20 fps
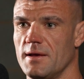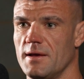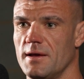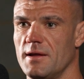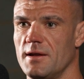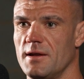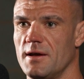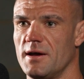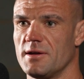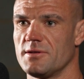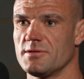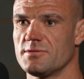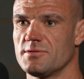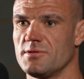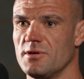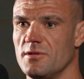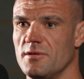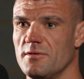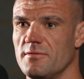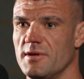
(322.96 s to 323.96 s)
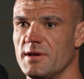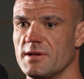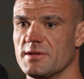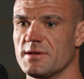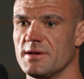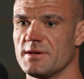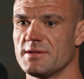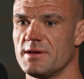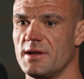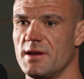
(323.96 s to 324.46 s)
and I just took the
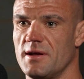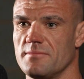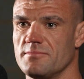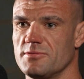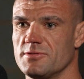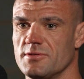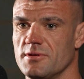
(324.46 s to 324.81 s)
risk. I said, I'm